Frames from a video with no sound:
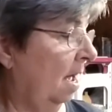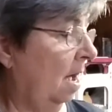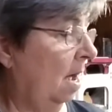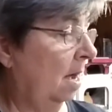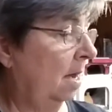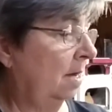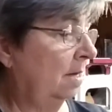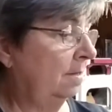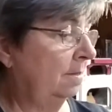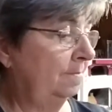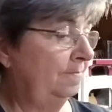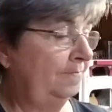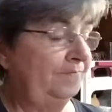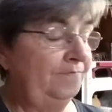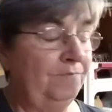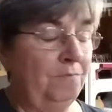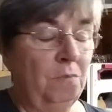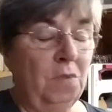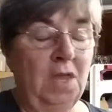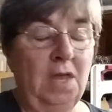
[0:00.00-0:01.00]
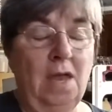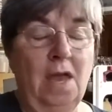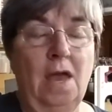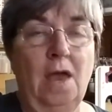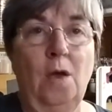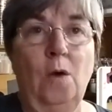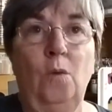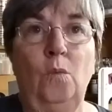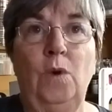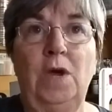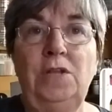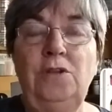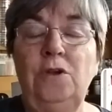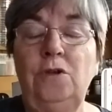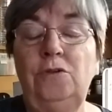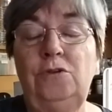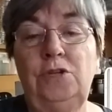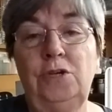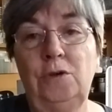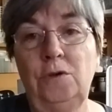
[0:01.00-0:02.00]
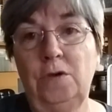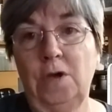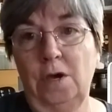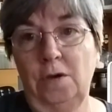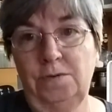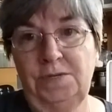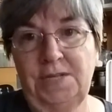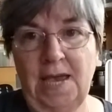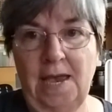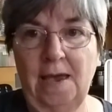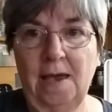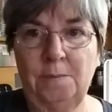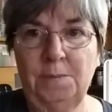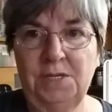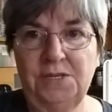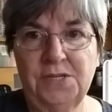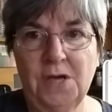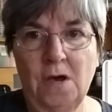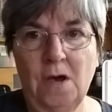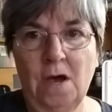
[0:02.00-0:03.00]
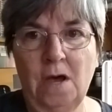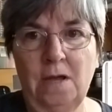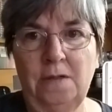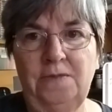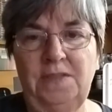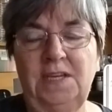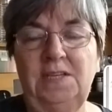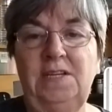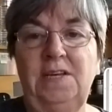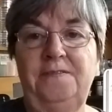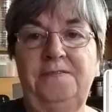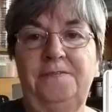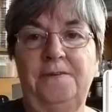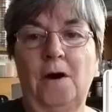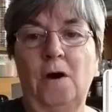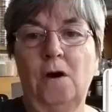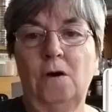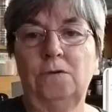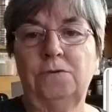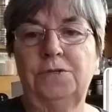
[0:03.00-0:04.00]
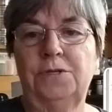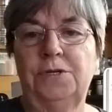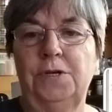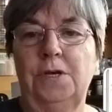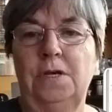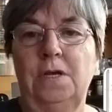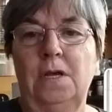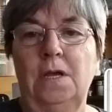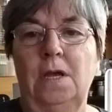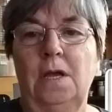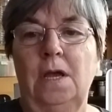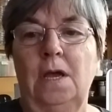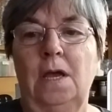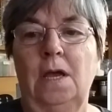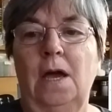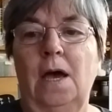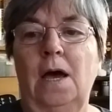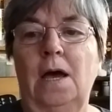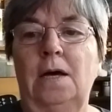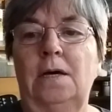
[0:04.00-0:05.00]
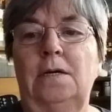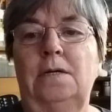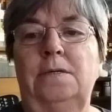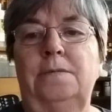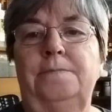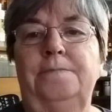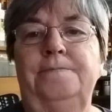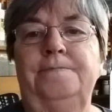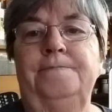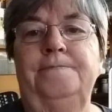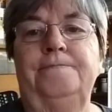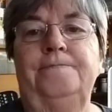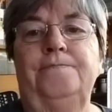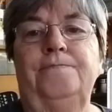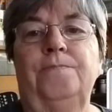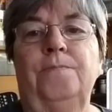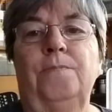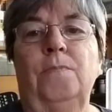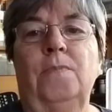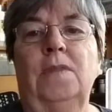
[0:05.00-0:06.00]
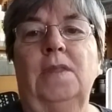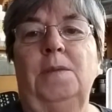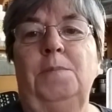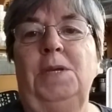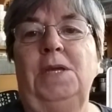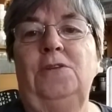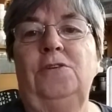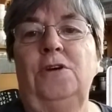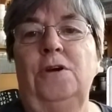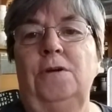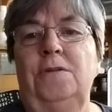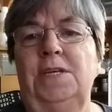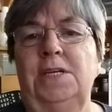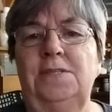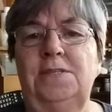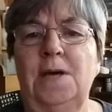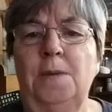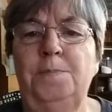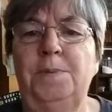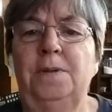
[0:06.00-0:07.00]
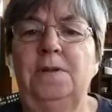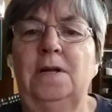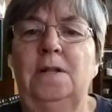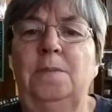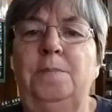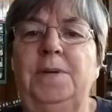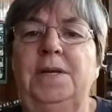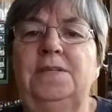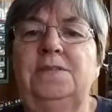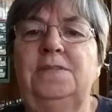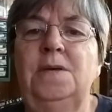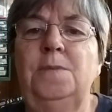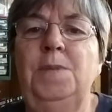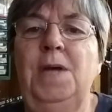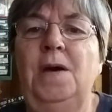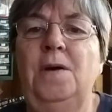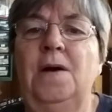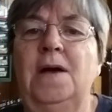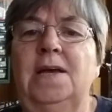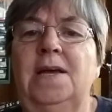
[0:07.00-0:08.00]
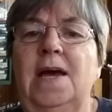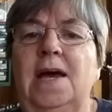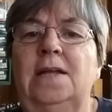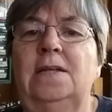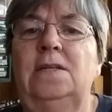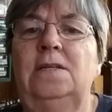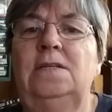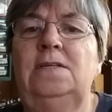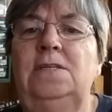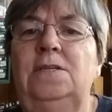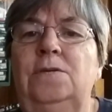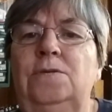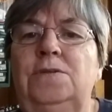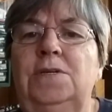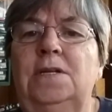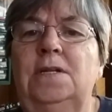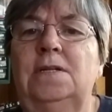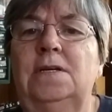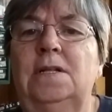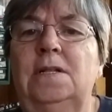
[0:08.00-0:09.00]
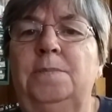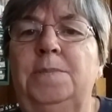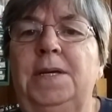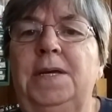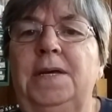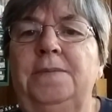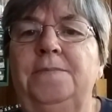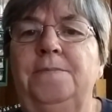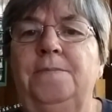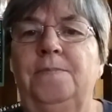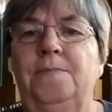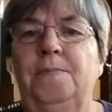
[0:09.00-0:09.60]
Um, when you do go to Amazon, the default, um, let me turn this up a little bit. Somehow I got tilted a little bit.